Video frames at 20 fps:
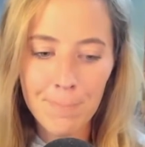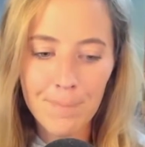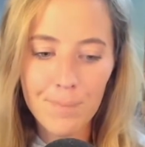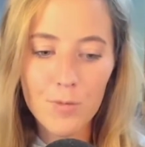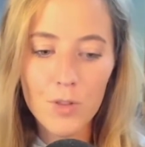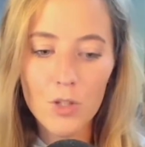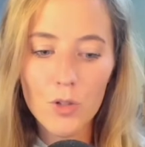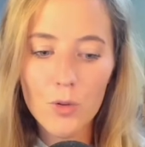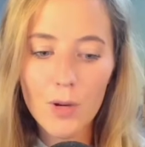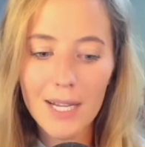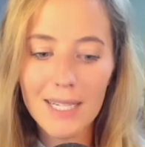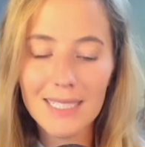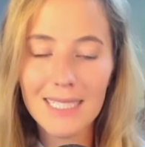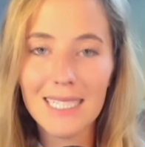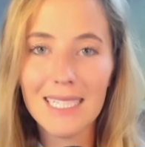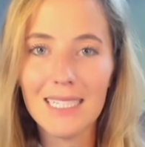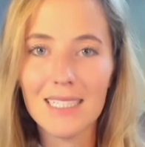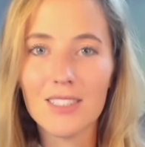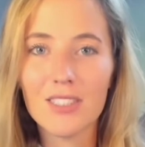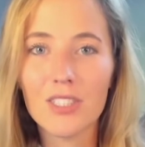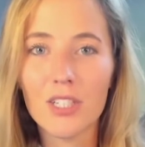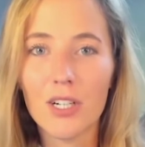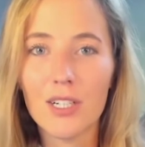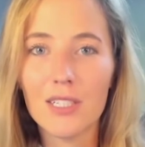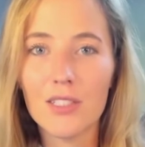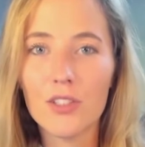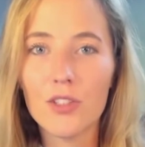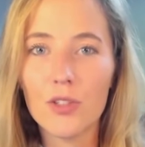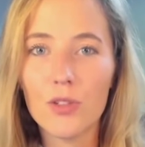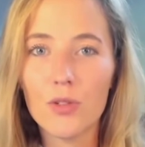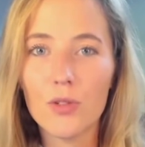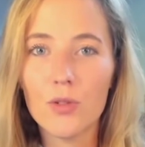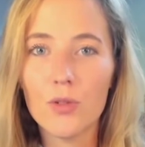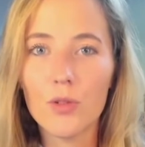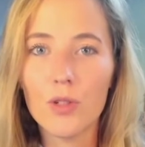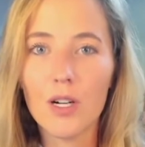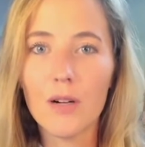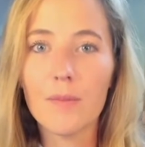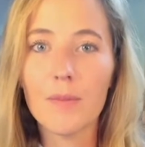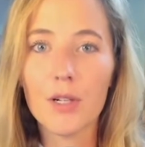New ideas started to
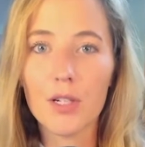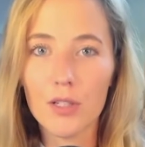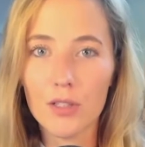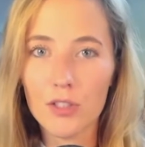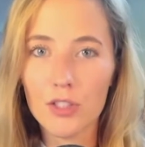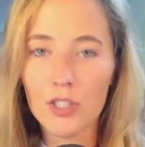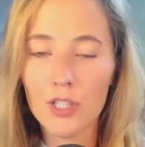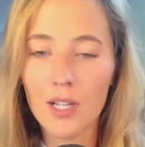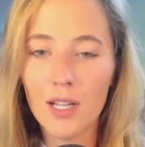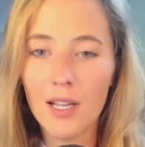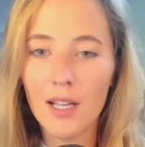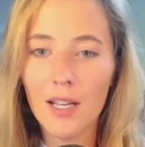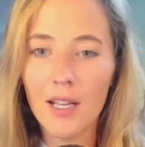emerge.